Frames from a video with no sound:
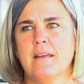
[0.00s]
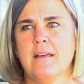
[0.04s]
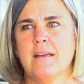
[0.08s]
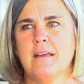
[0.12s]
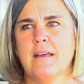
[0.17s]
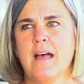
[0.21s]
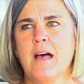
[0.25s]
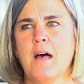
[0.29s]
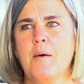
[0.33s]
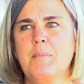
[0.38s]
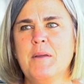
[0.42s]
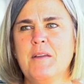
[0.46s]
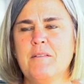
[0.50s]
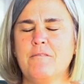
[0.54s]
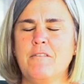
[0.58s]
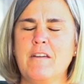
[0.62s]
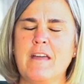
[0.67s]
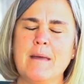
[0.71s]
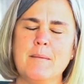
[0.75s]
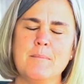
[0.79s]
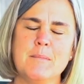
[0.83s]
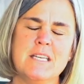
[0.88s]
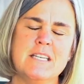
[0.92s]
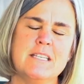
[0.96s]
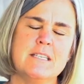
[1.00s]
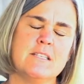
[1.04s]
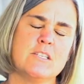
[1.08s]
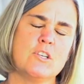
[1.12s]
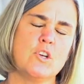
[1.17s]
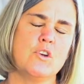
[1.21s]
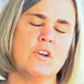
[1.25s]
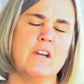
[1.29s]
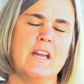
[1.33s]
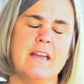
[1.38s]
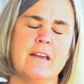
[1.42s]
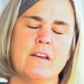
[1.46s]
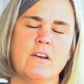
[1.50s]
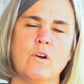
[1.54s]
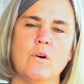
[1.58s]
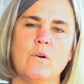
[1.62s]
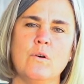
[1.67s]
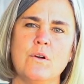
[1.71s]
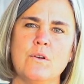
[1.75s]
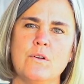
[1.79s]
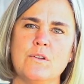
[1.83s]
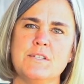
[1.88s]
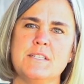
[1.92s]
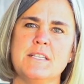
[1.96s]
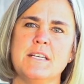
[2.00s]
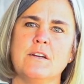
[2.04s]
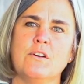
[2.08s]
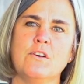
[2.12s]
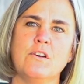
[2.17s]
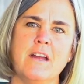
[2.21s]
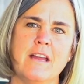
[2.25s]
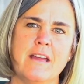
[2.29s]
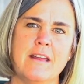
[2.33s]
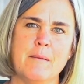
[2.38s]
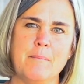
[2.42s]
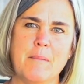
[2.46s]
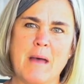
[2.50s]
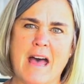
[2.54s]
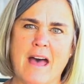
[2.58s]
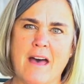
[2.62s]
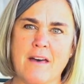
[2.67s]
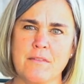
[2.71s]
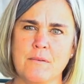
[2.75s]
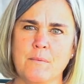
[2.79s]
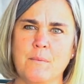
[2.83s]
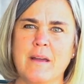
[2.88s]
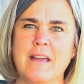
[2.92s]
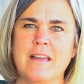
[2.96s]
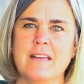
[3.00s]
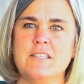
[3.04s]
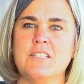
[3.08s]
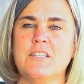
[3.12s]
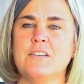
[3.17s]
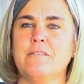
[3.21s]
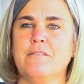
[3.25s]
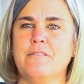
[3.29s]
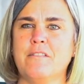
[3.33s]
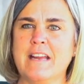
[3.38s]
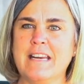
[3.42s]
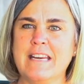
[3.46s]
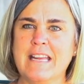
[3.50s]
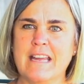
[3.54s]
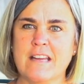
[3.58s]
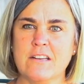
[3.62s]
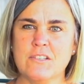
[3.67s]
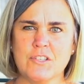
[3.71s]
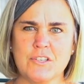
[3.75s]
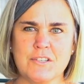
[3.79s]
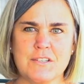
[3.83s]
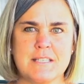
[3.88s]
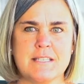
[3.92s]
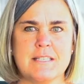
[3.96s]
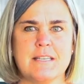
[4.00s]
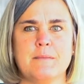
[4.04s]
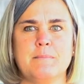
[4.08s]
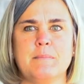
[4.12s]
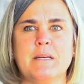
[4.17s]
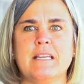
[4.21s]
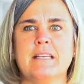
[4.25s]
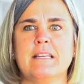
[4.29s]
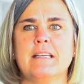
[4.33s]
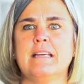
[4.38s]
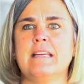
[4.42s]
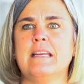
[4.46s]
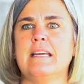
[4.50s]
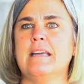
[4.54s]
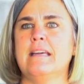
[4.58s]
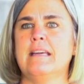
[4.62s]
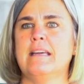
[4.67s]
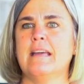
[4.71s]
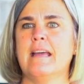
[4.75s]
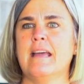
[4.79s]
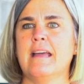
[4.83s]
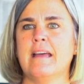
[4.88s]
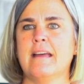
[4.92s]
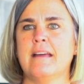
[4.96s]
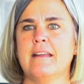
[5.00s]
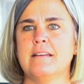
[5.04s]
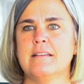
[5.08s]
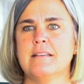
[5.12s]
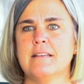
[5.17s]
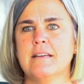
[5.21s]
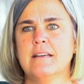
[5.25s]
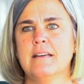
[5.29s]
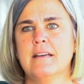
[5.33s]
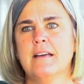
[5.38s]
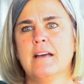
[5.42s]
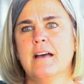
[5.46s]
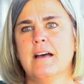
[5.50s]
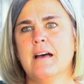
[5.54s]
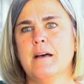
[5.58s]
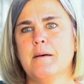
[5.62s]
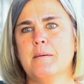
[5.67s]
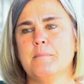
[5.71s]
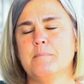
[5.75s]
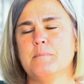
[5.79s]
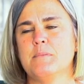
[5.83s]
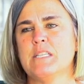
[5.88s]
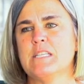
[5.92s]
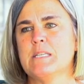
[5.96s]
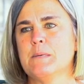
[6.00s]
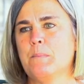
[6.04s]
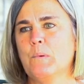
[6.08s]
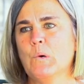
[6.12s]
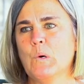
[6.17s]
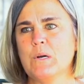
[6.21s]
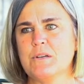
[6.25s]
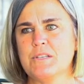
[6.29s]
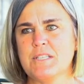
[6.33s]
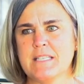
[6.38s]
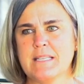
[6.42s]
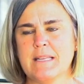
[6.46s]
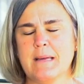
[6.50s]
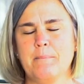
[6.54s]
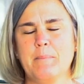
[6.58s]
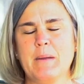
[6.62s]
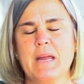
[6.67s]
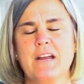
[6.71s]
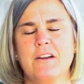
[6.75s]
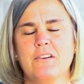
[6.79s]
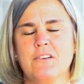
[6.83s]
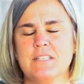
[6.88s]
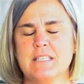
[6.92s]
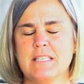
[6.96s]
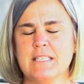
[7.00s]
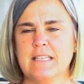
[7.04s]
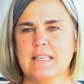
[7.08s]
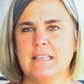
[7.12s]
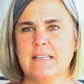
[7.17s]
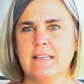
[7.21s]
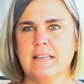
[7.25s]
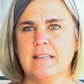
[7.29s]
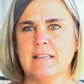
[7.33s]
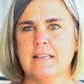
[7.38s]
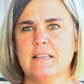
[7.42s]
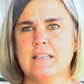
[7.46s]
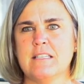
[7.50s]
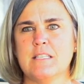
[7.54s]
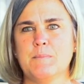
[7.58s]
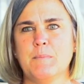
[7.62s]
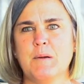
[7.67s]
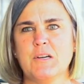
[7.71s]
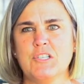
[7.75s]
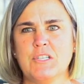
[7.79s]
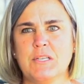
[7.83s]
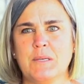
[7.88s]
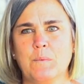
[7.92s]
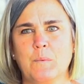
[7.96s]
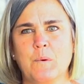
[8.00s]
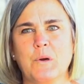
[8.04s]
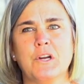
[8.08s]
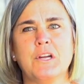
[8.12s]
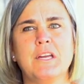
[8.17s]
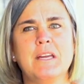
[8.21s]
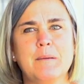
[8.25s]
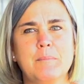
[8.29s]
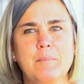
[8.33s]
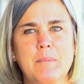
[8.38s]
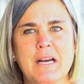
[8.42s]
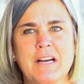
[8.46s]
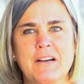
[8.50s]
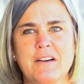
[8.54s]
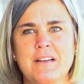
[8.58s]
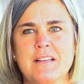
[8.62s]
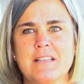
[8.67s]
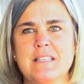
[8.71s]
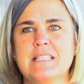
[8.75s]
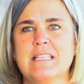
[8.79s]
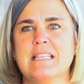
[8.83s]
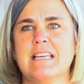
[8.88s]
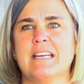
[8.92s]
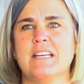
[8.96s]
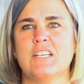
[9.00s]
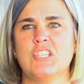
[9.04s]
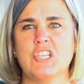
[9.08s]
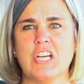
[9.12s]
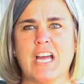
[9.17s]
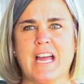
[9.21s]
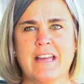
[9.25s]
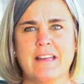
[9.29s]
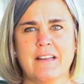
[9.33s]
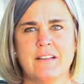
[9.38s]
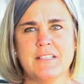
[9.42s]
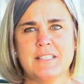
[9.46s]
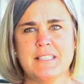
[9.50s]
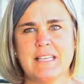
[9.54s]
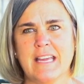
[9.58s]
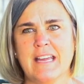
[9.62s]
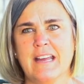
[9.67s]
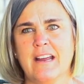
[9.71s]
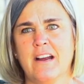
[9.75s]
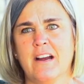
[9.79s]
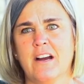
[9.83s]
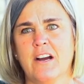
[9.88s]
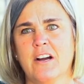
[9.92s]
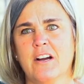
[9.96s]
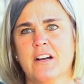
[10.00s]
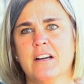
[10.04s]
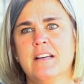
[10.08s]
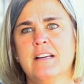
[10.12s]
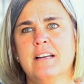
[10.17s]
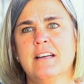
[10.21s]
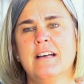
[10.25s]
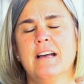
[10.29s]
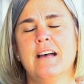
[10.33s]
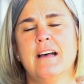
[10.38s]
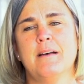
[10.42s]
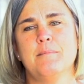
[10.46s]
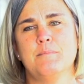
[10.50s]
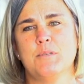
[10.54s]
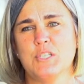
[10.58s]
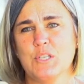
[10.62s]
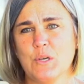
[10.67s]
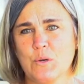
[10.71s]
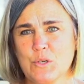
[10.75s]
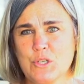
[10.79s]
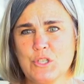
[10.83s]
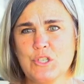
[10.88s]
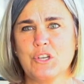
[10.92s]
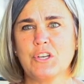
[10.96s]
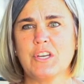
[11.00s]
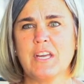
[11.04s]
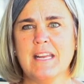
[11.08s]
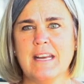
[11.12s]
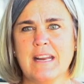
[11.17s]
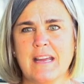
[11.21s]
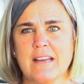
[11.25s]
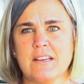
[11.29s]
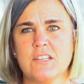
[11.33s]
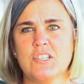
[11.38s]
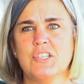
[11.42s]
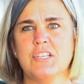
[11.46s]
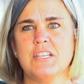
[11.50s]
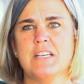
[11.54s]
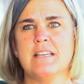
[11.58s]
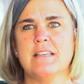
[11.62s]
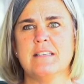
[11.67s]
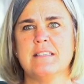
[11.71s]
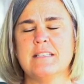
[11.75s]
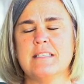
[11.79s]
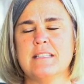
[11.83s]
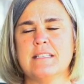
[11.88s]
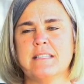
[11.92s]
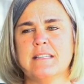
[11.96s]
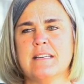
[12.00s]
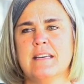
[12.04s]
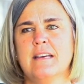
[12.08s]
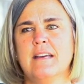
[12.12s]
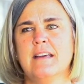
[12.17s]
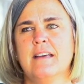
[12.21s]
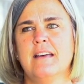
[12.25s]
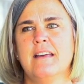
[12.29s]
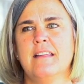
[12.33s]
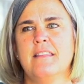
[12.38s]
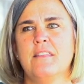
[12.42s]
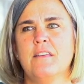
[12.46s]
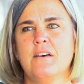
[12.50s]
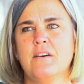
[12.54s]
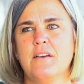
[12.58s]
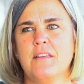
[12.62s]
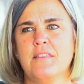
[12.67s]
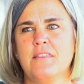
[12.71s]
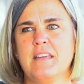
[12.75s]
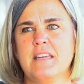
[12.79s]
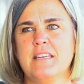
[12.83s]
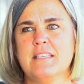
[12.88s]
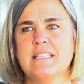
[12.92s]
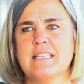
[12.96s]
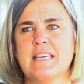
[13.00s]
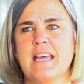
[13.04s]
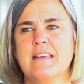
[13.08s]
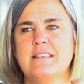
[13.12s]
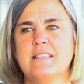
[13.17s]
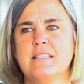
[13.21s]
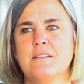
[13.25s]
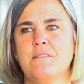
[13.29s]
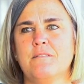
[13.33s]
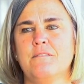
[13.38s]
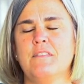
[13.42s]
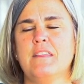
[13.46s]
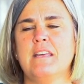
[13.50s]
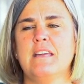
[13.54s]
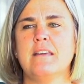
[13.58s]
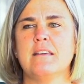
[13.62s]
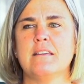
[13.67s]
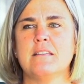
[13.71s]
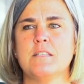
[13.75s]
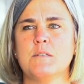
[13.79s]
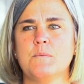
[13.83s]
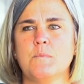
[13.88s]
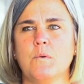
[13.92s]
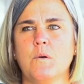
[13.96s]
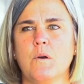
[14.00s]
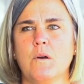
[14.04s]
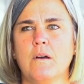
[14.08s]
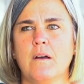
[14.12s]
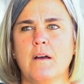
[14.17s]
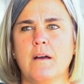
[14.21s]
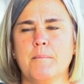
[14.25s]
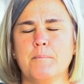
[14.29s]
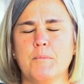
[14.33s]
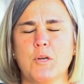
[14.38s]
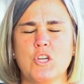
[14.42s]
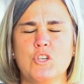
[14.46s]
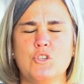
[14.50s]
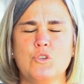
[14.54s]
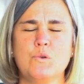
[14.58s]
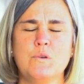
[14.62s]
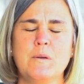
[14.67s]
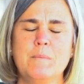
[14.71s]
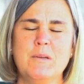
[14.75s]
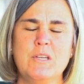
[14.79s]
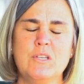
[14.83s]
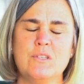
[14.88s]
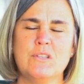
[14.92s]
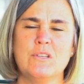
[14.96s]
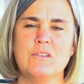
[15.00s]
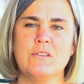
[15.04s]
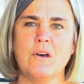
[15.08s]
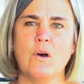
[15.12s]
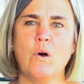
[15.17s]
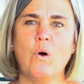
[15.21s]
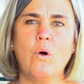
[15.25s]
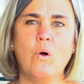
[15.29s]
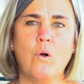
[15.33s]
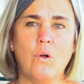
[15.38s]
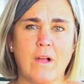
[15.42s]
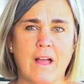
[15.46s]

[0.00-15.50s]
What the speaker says: helping families create goals and create a pathway to financial stability and supports that parents need, especially working parents, like childcare, social connections. These kinds of things contribute to the whole